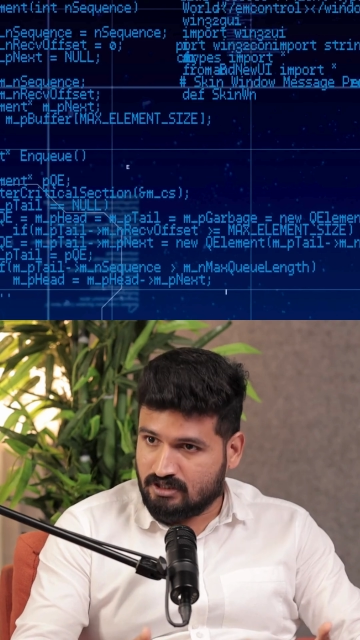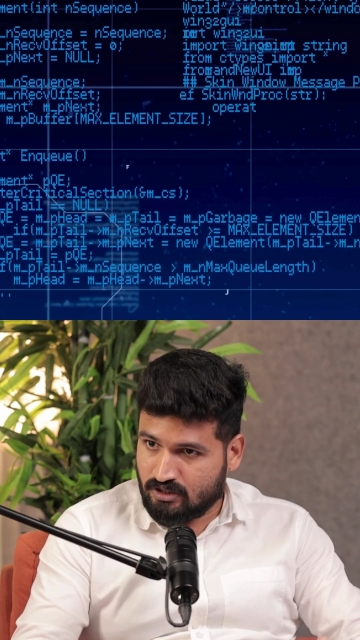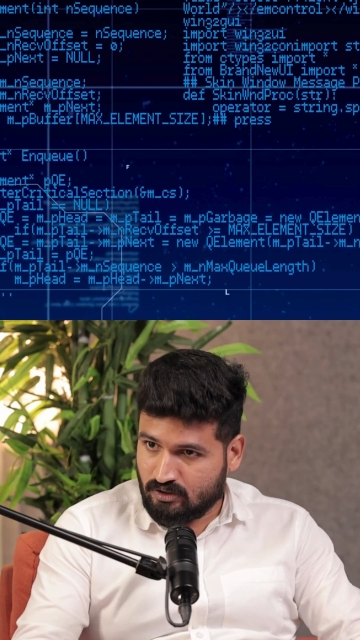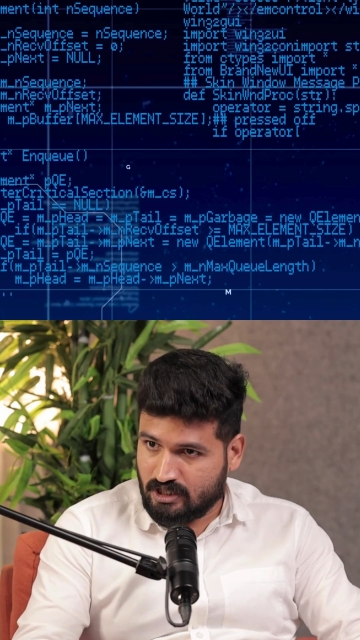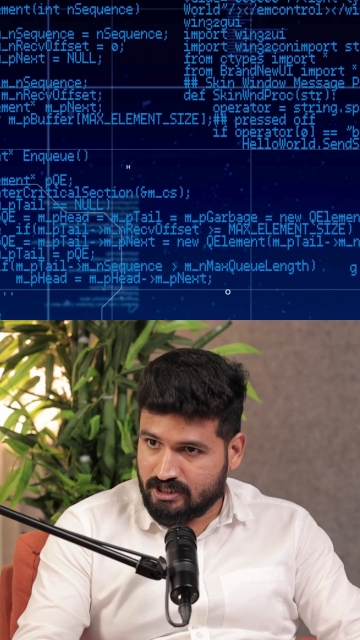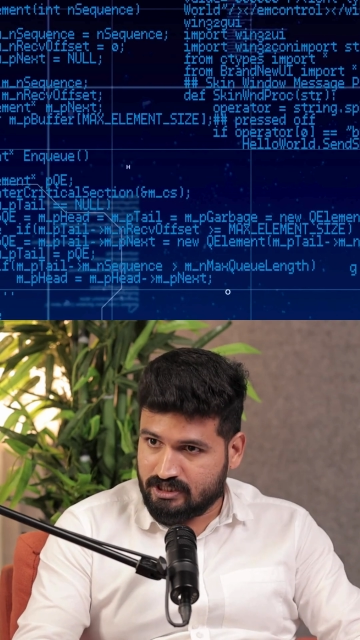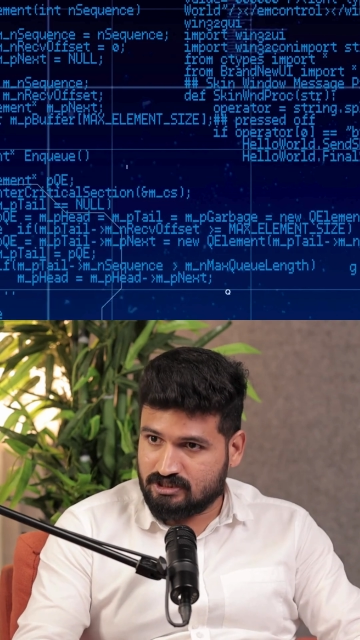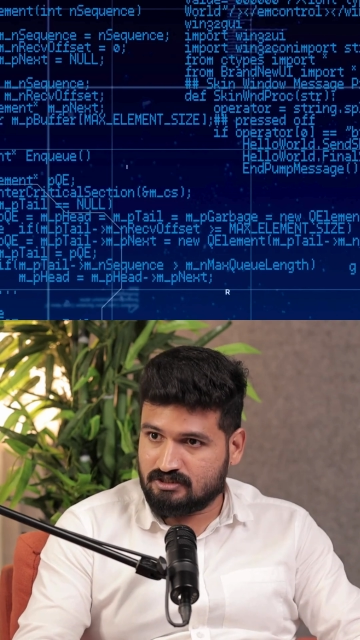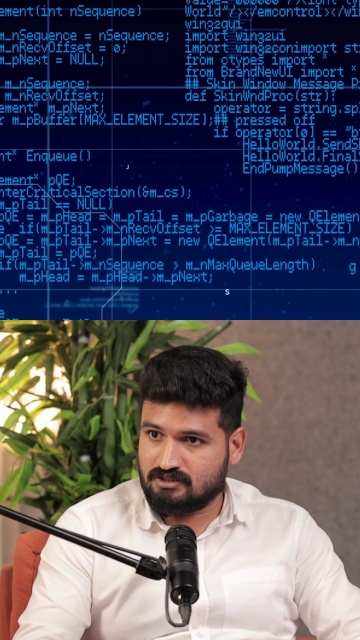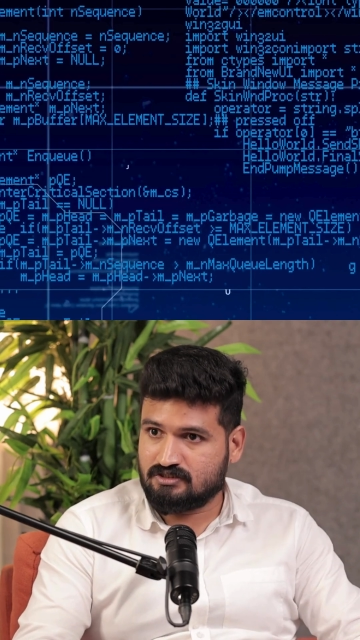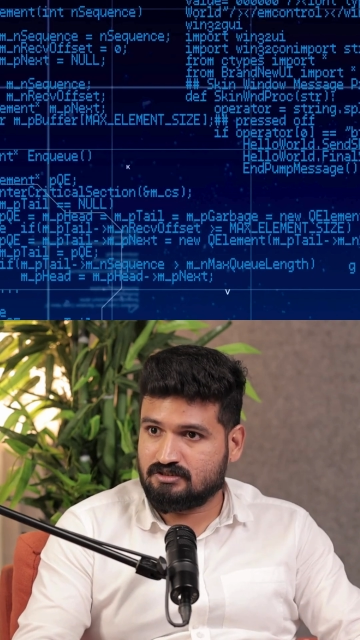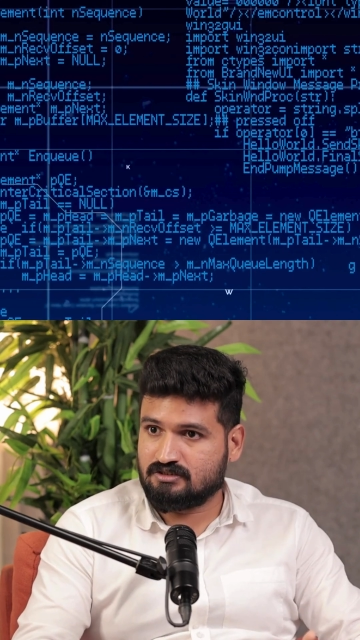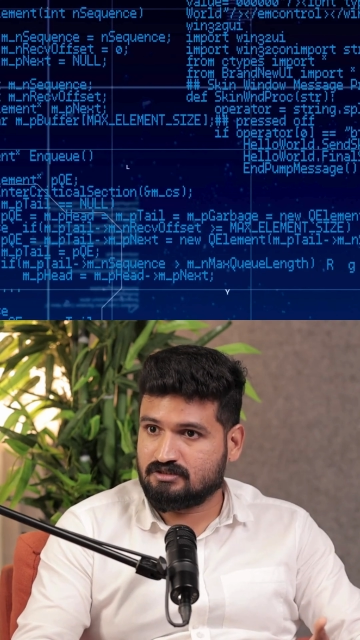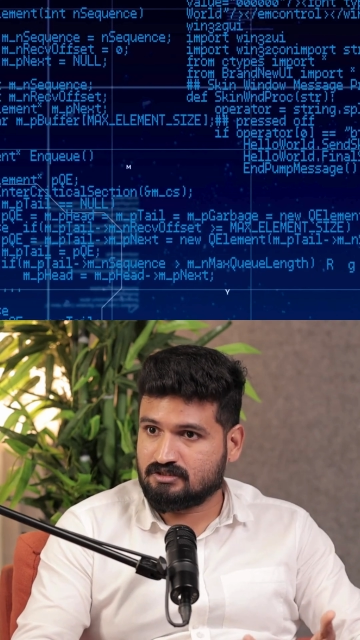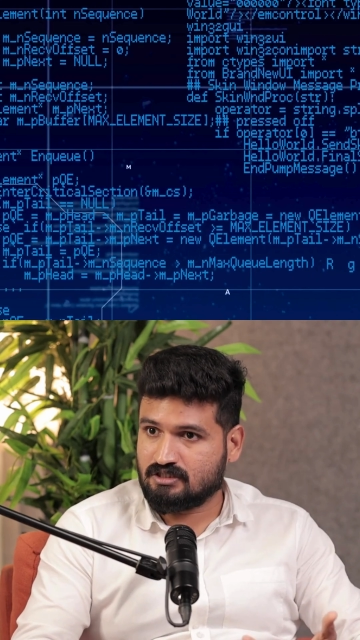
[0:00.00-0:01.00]

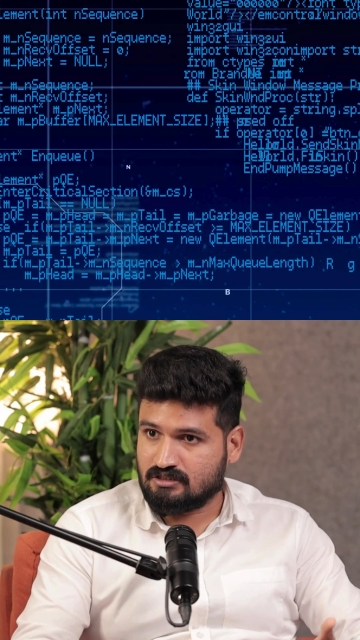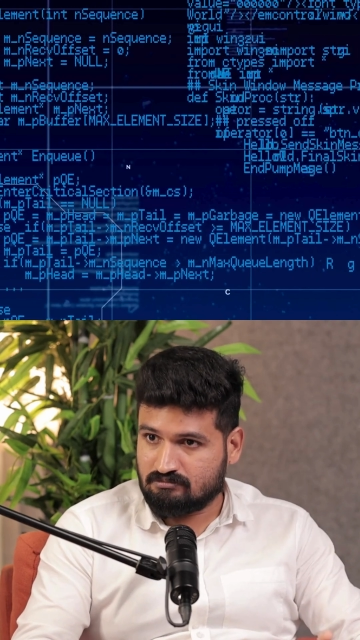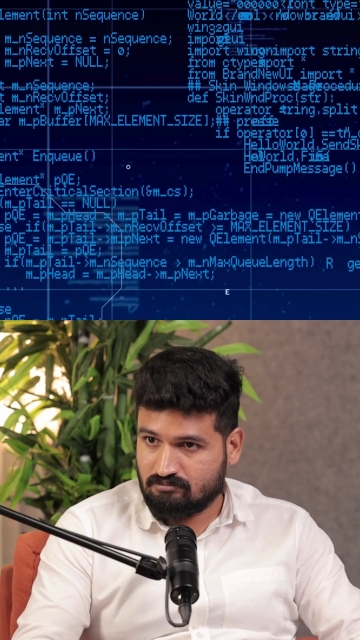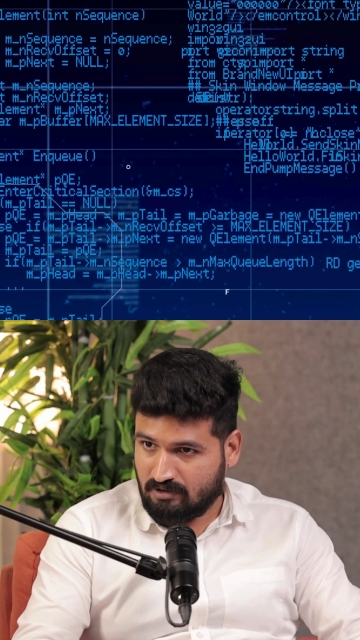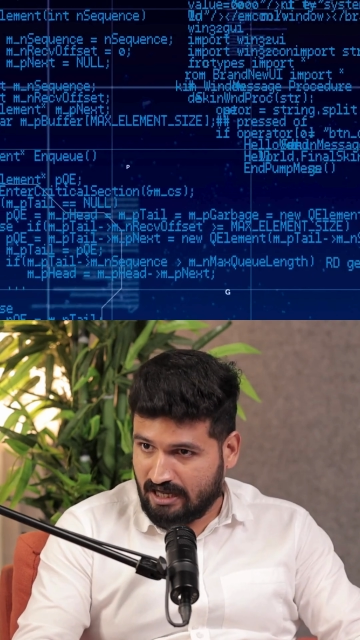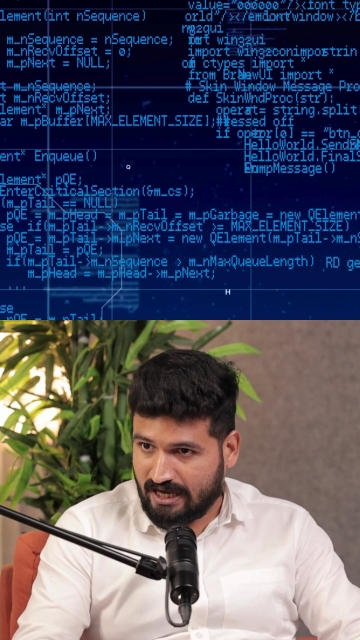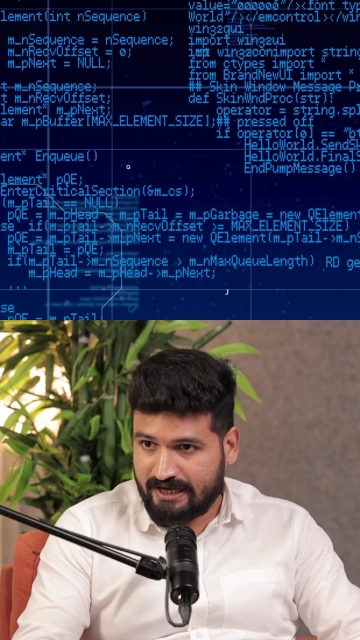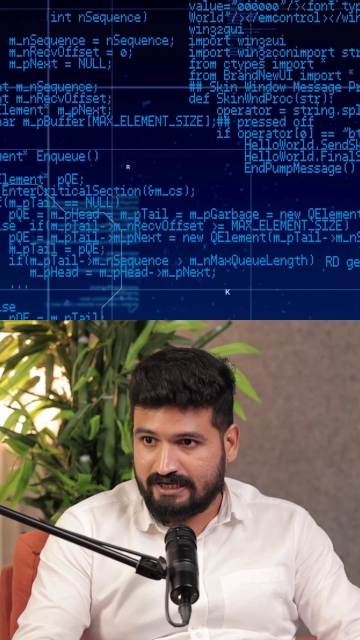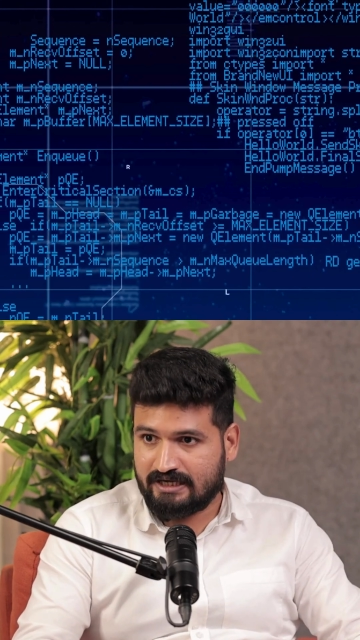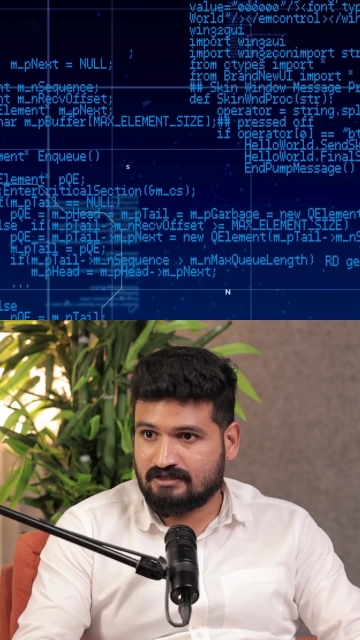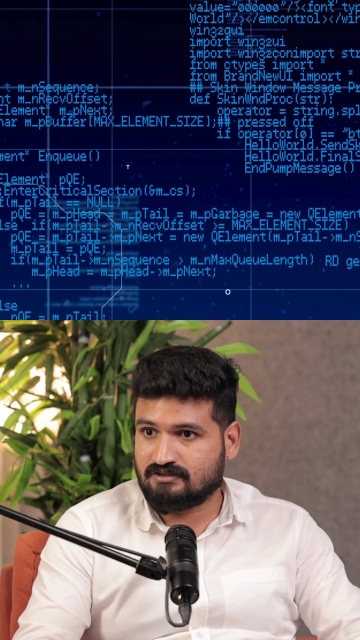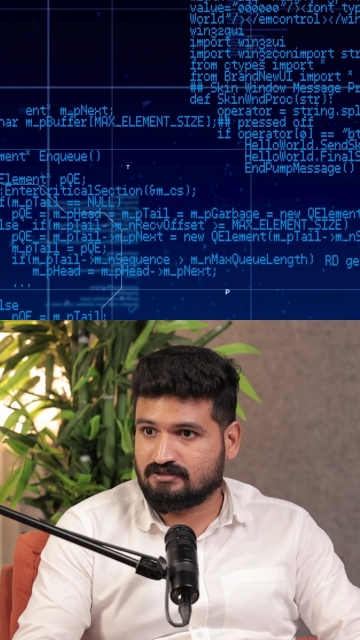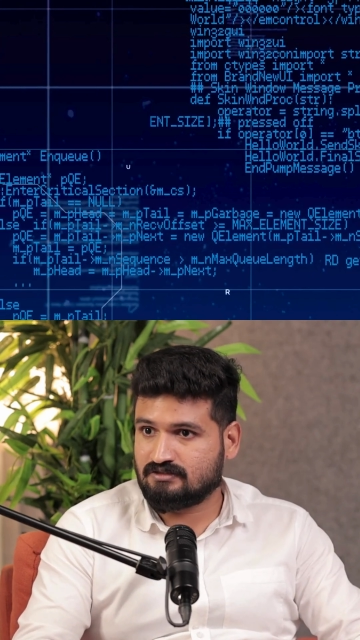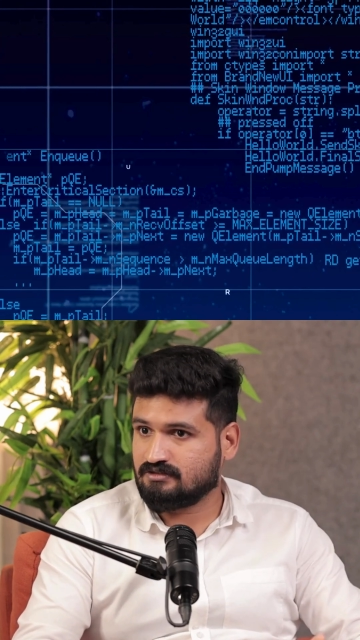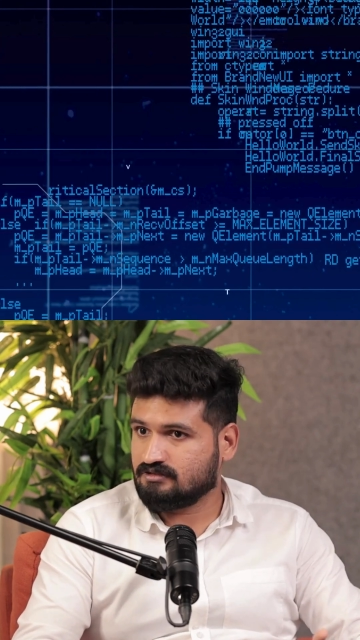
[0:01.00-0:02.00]
regulations,
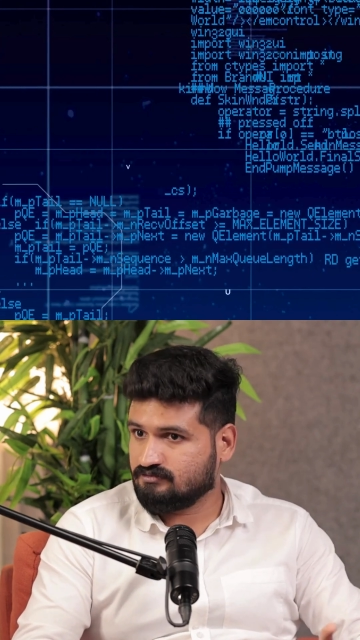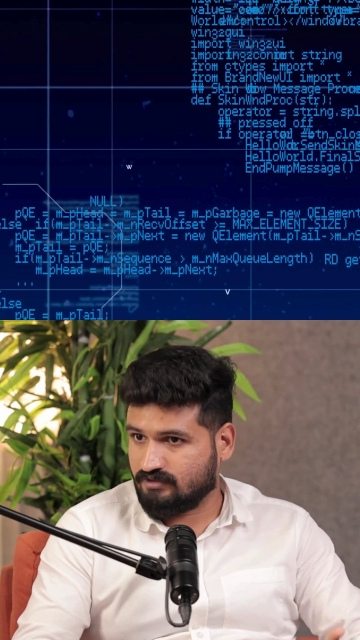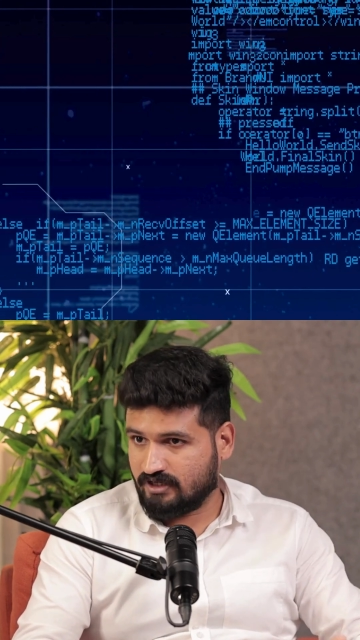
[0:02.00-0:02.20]
compliance,